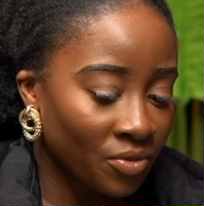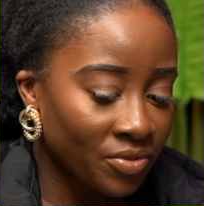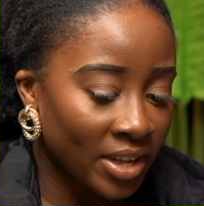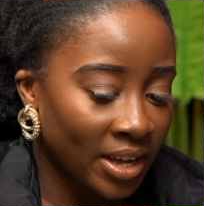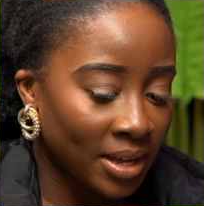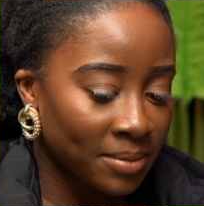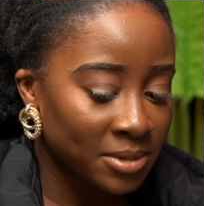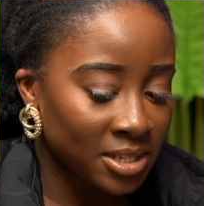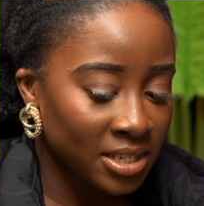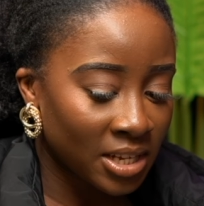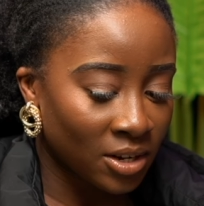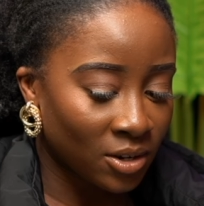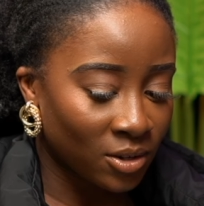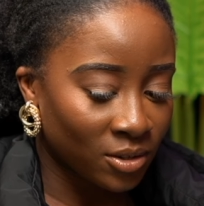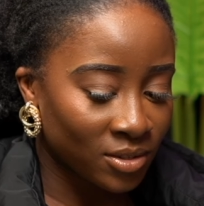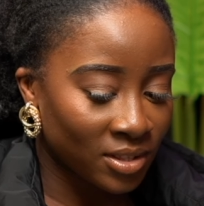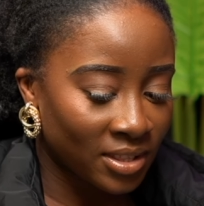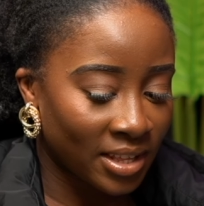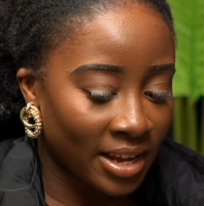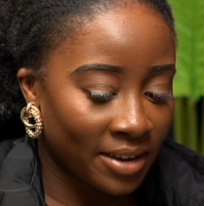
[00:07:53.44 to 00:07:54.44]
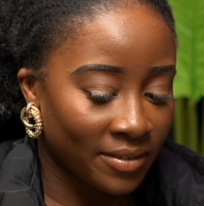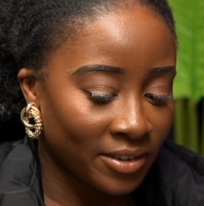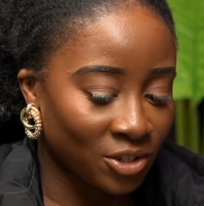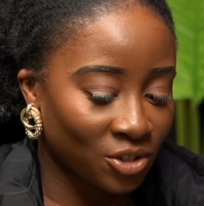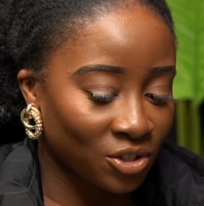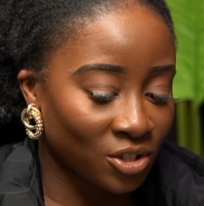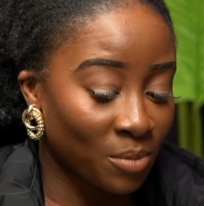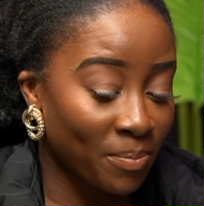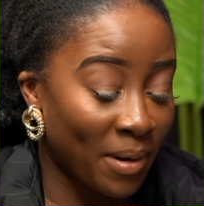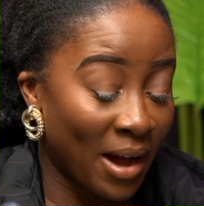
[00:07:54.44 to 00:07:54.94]
one thing I'm seeing also there
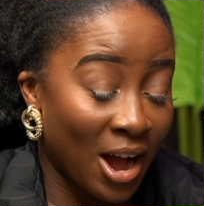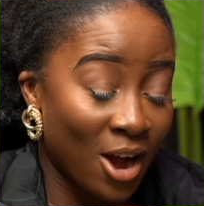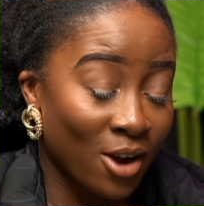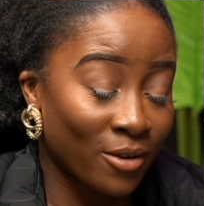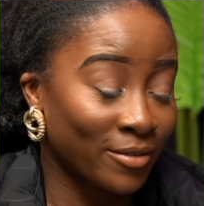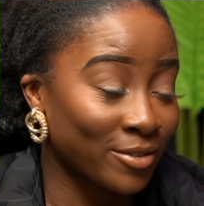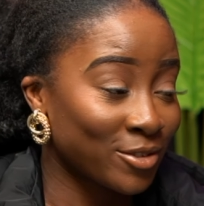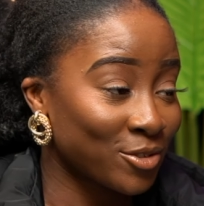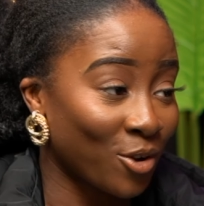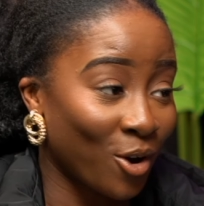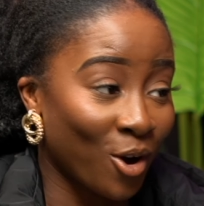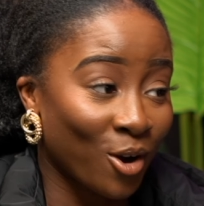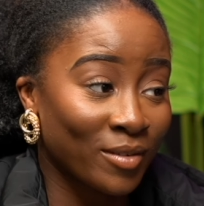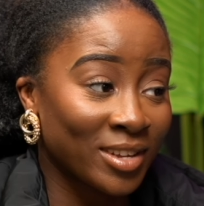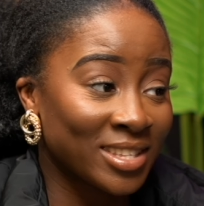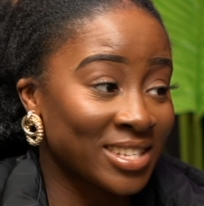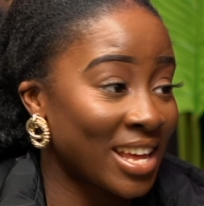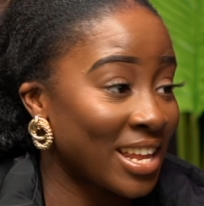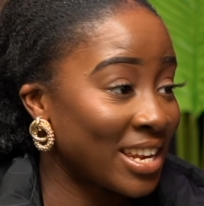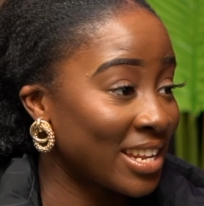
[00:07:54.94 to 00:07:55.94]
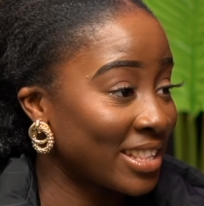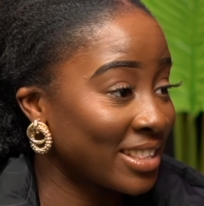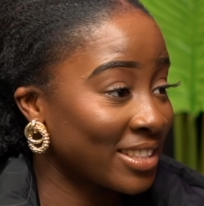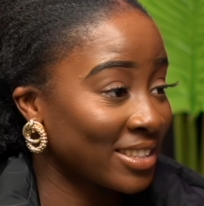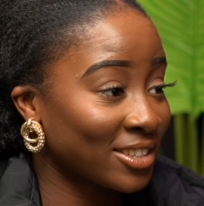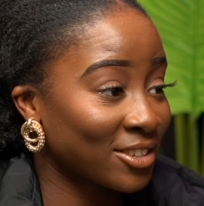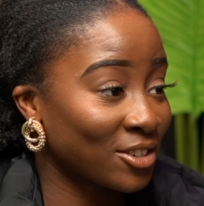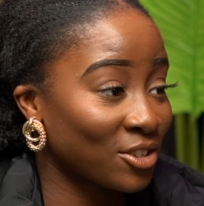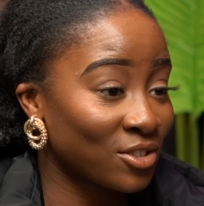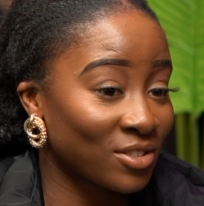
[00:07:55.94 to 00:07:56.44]
is just the power of
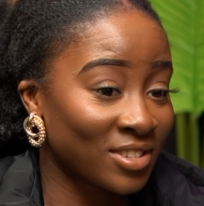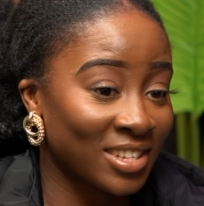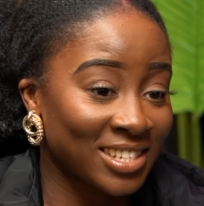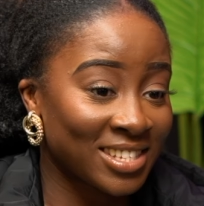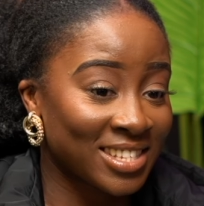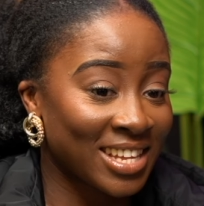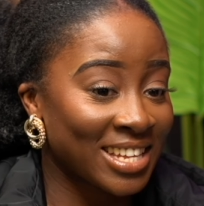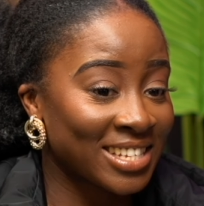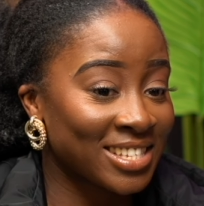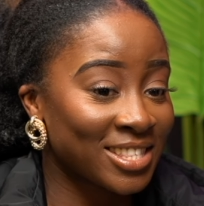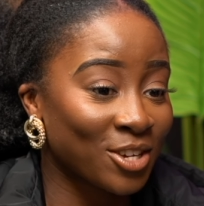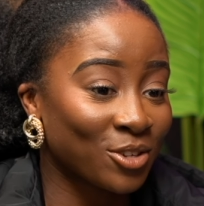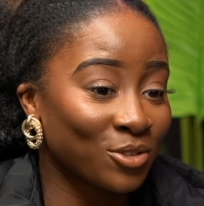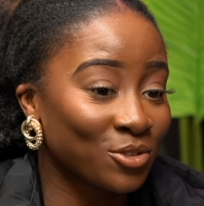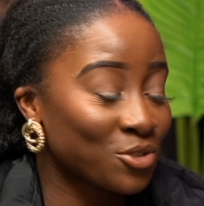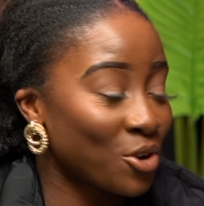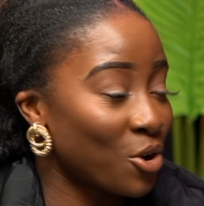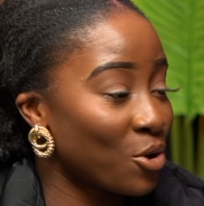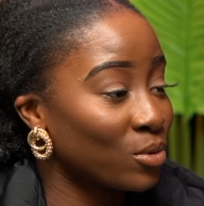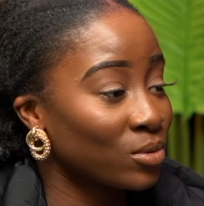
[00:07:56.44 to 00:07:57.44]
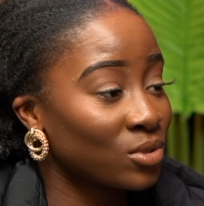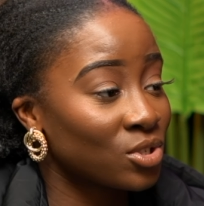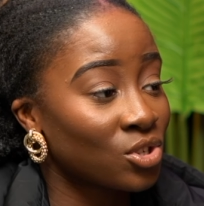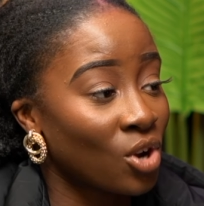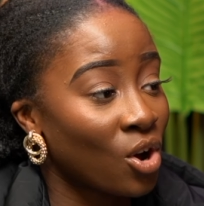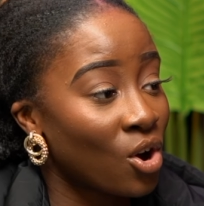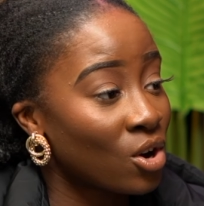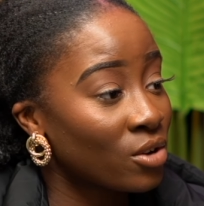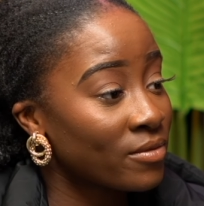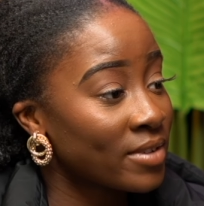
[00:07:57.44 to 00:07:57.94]
storytelling because it's it's the untold
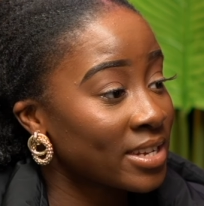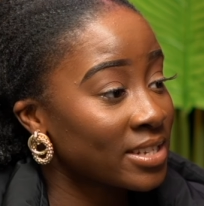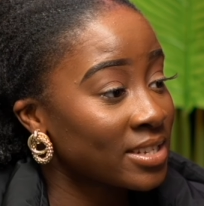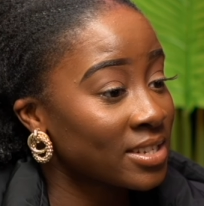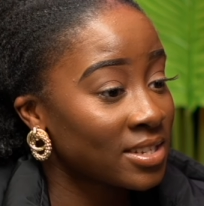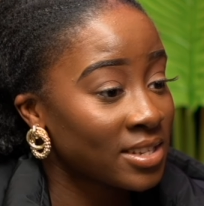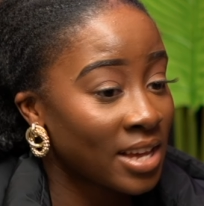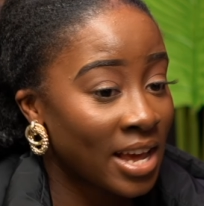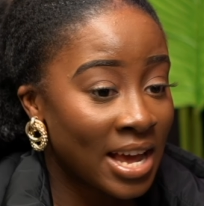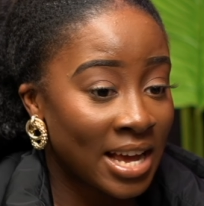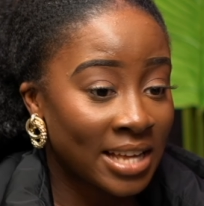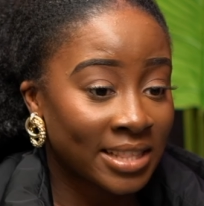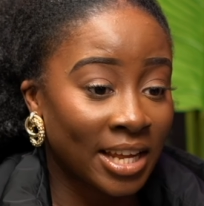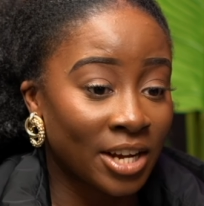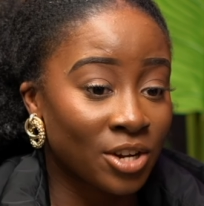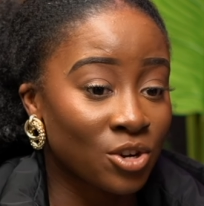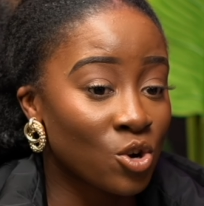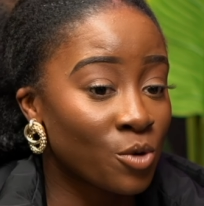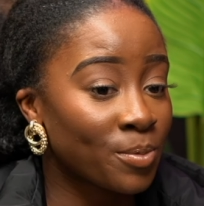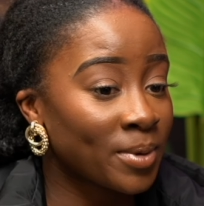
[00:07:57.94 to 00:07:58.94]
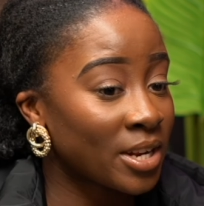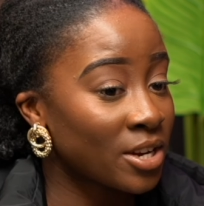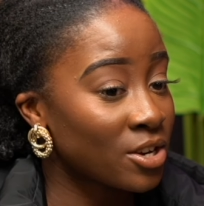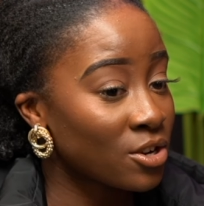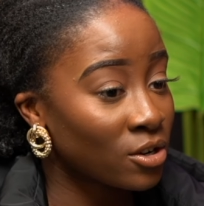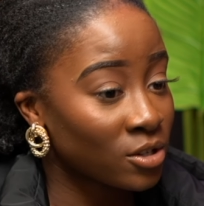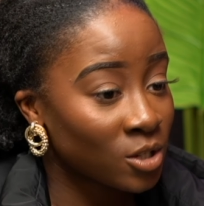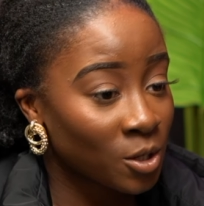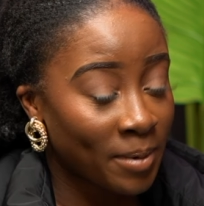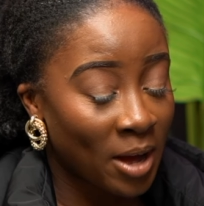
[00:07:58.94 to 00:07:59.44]
stories that nobody
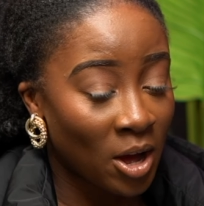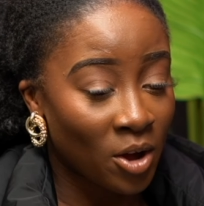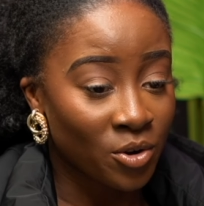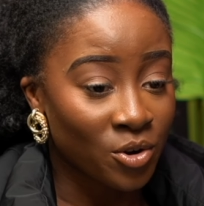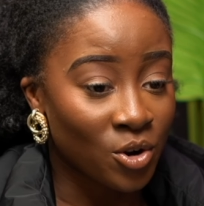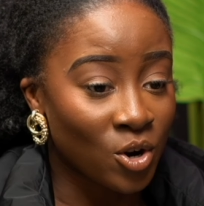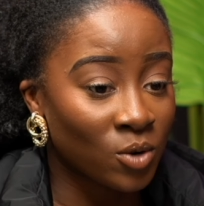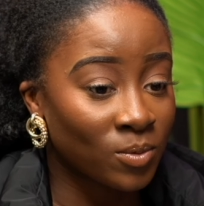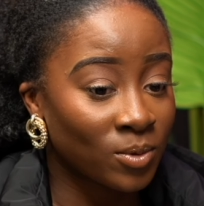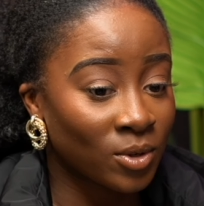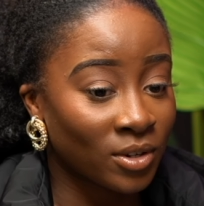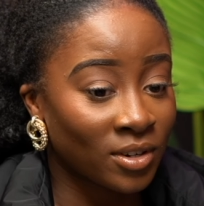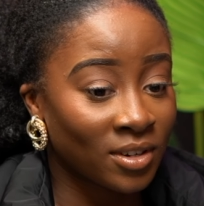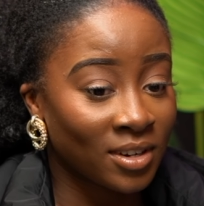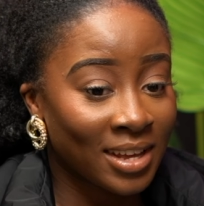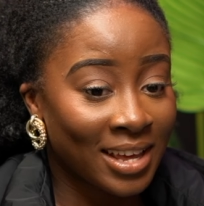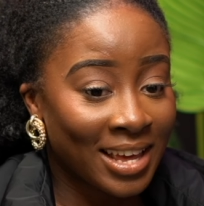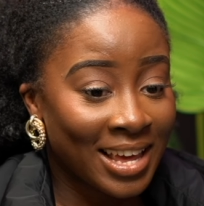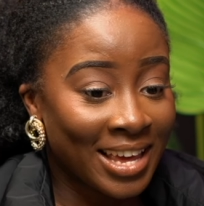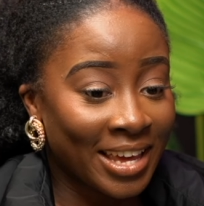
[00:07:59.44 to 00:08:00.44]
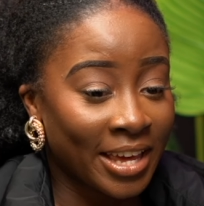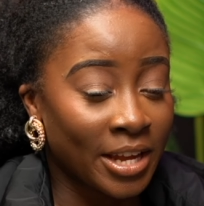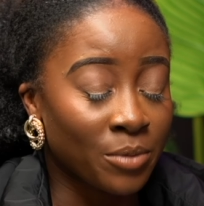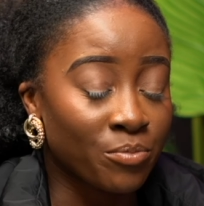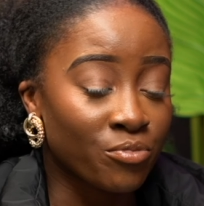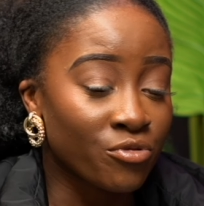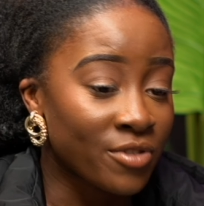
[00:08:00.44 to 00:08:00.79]
knows about, no one can